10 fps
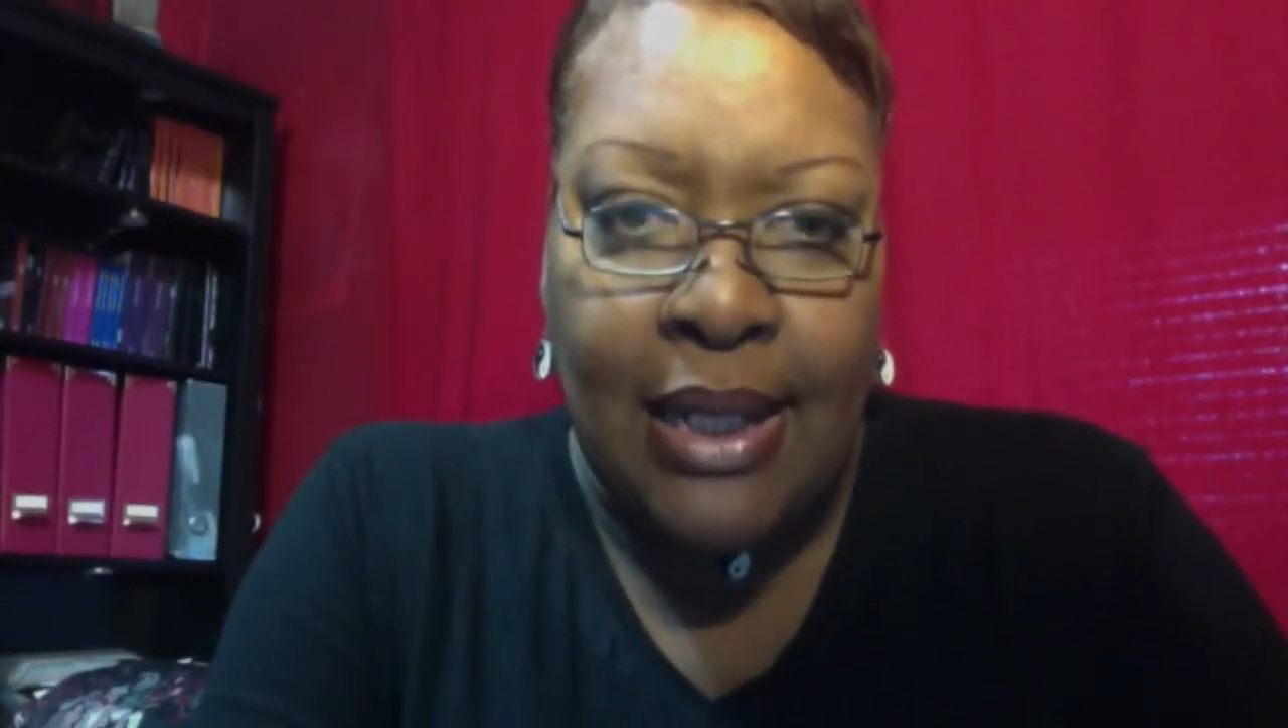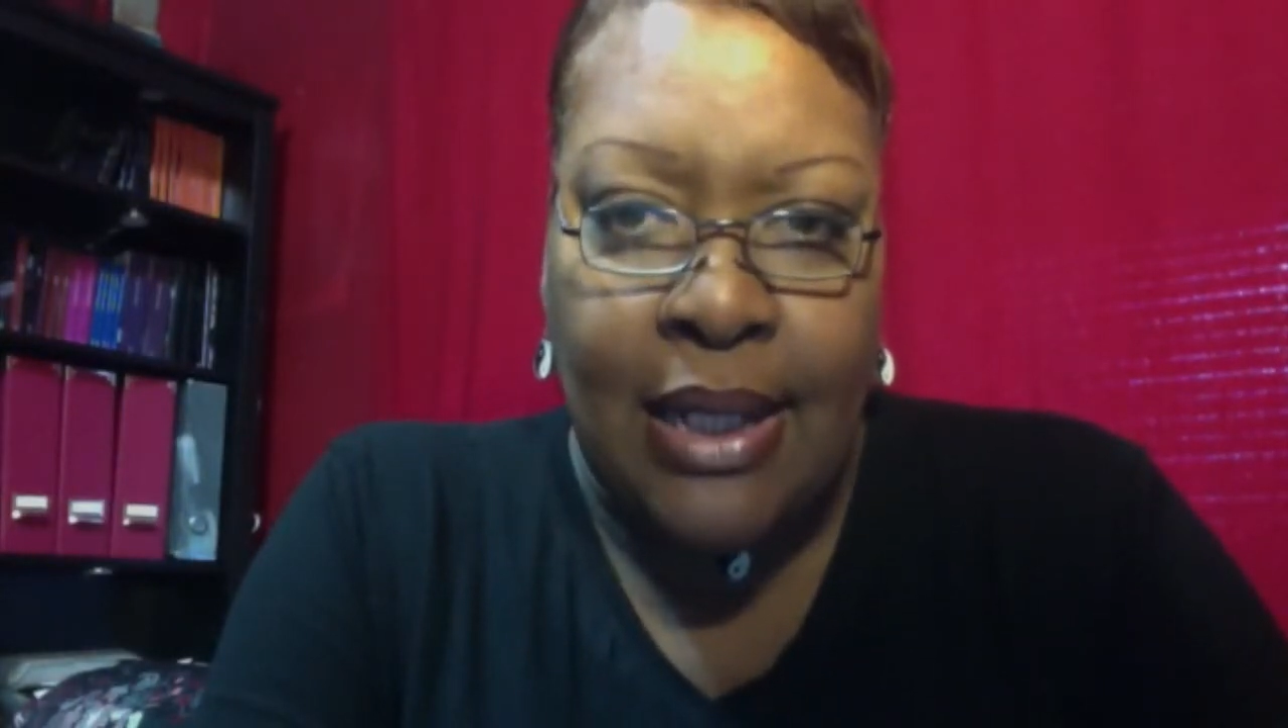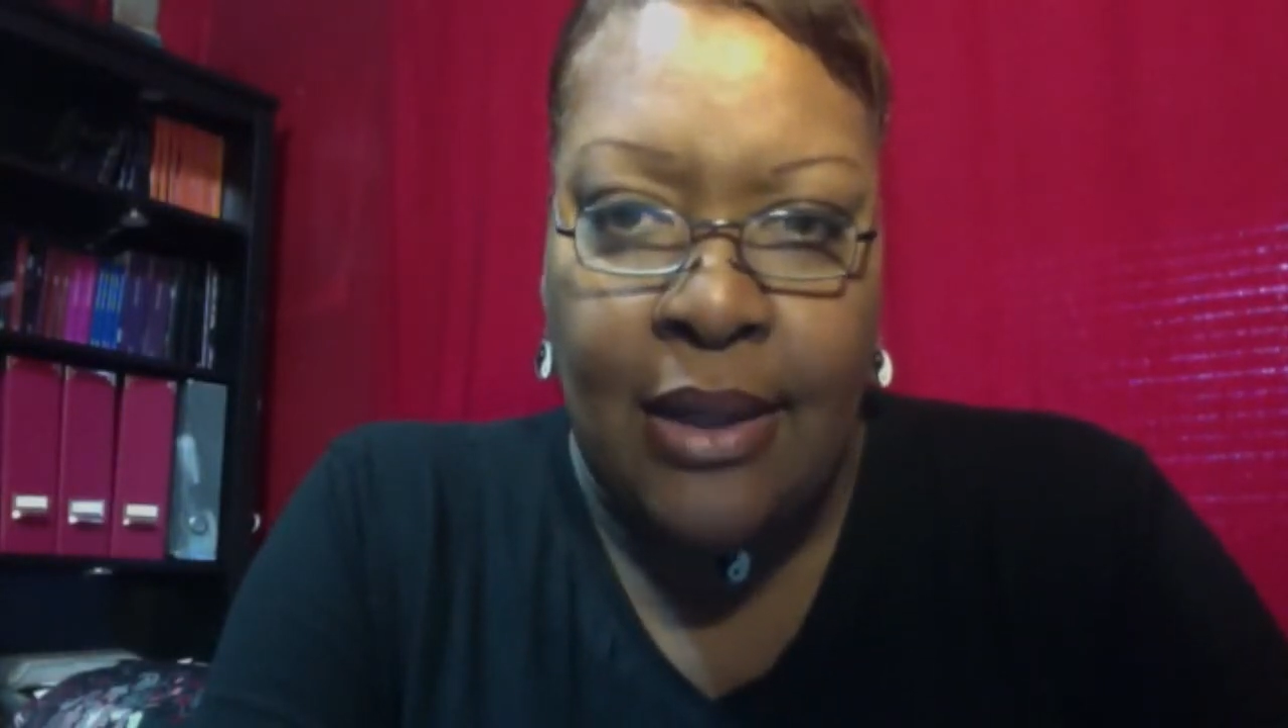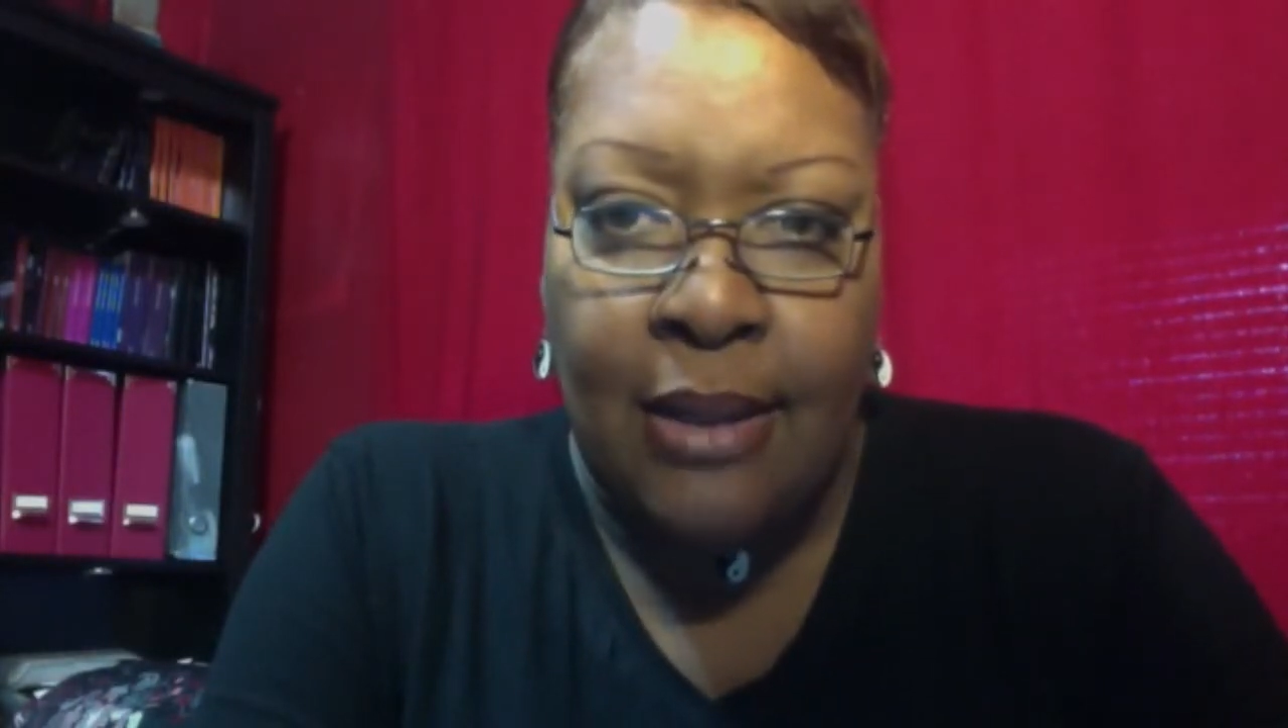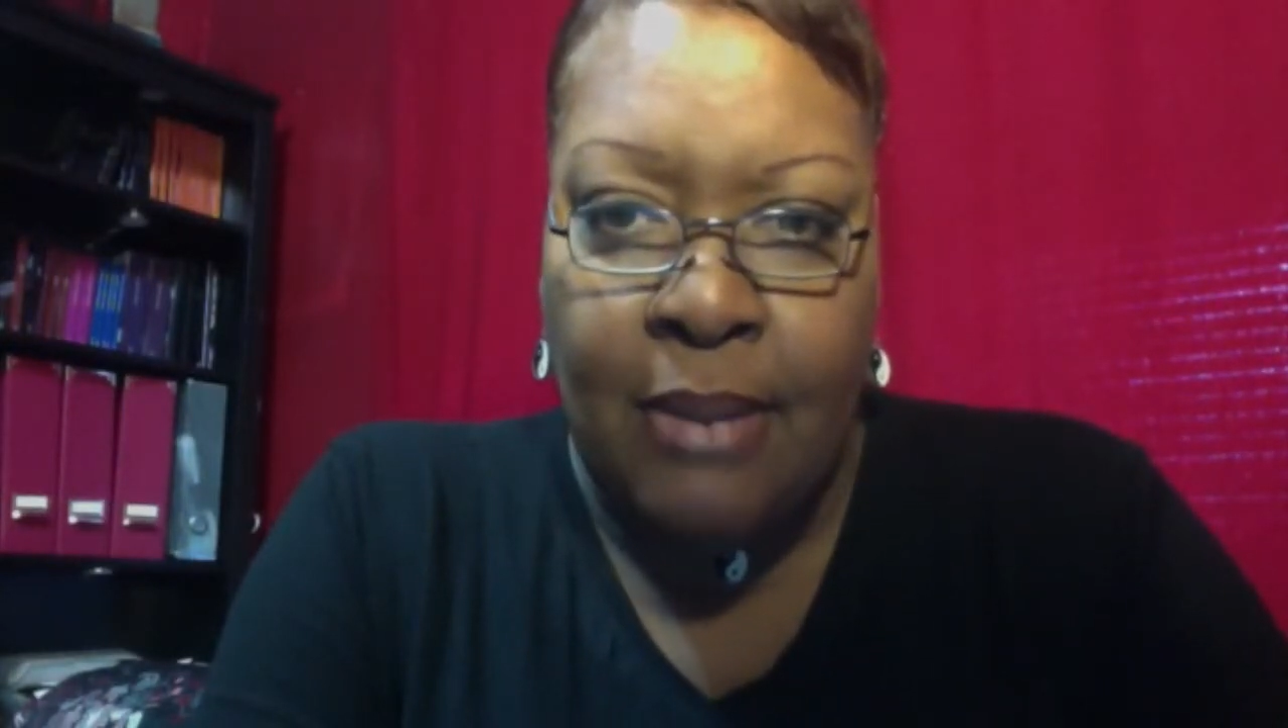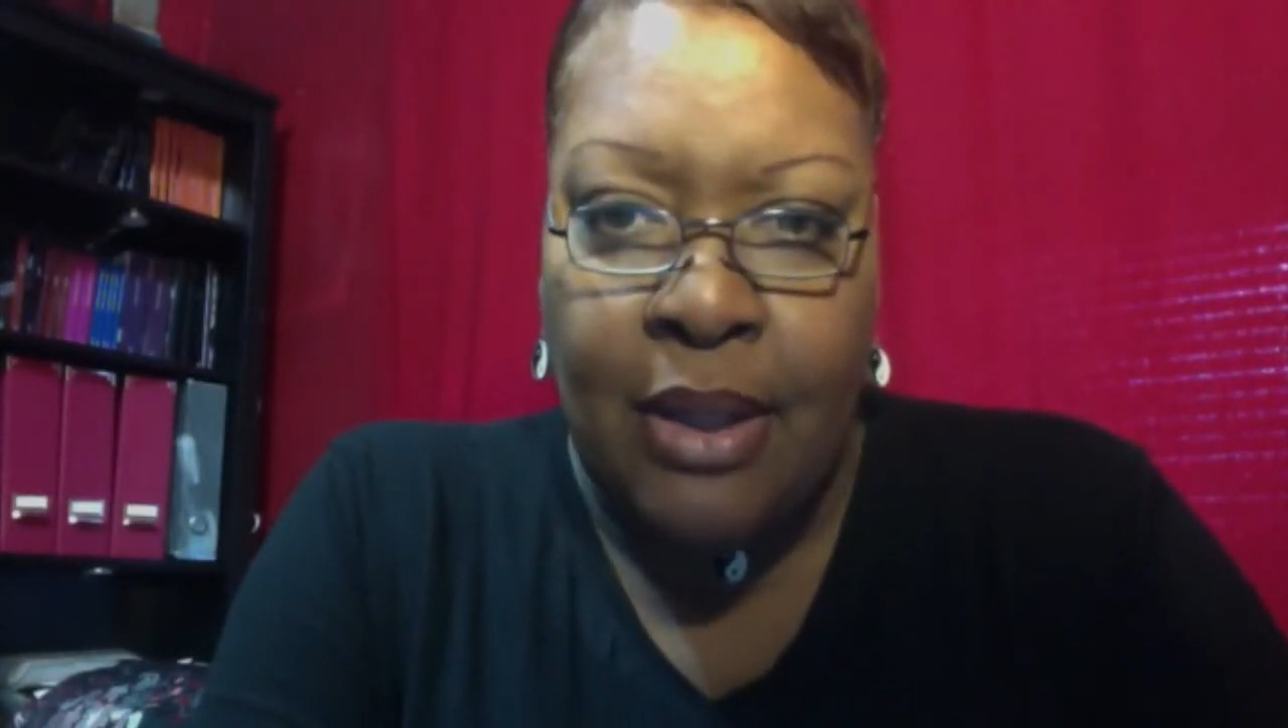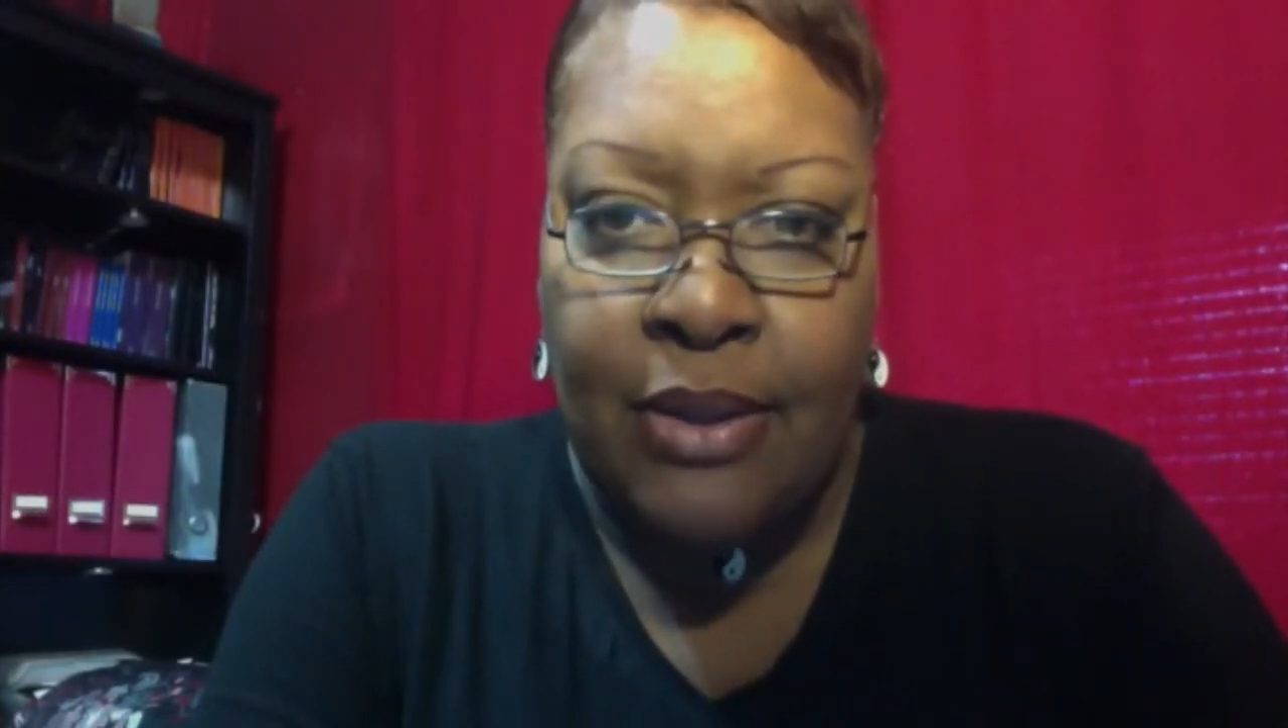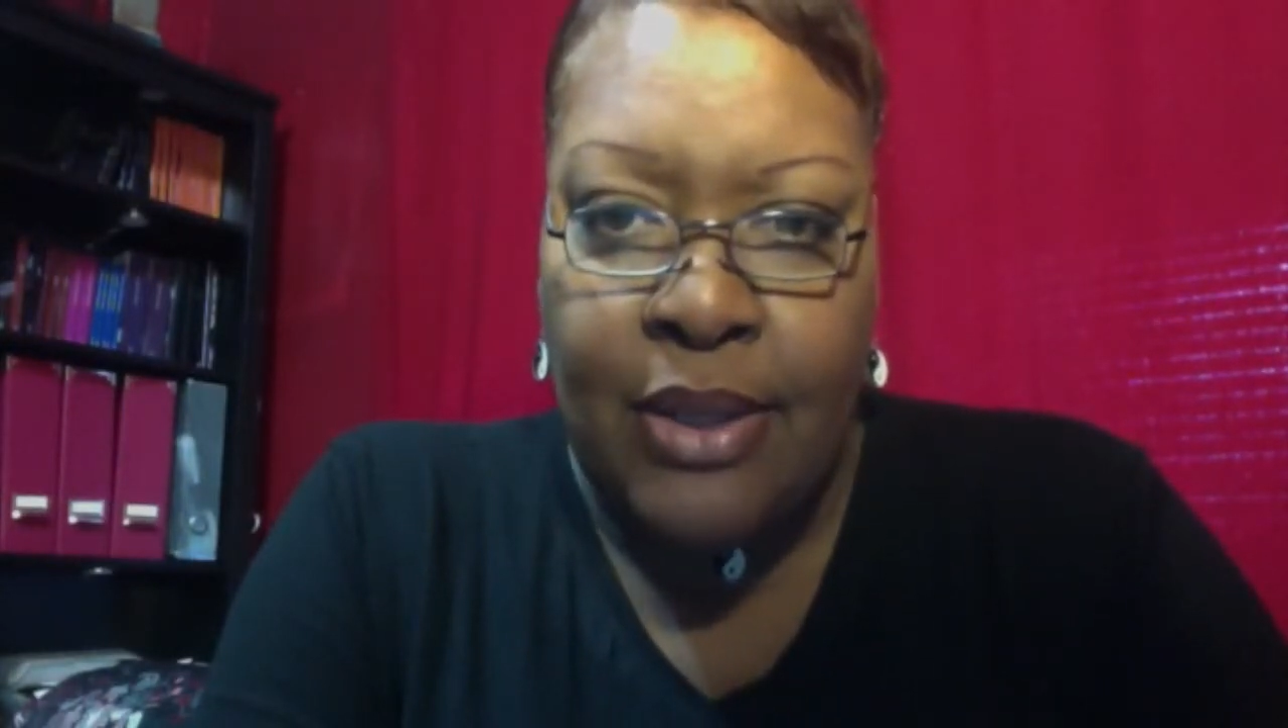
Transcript: eaten the meals